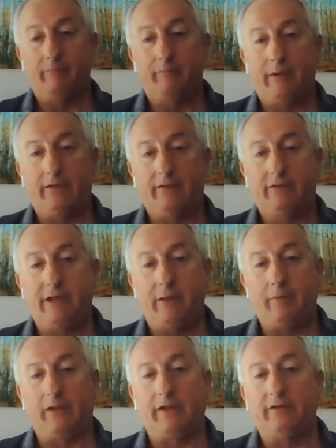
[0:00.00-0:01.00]
But
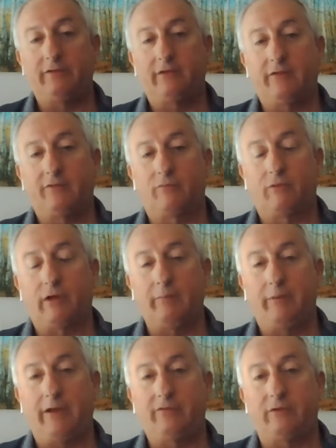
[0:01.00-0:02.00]
typically it's really
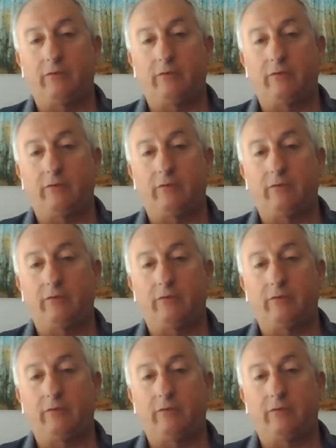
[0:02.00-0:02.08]
based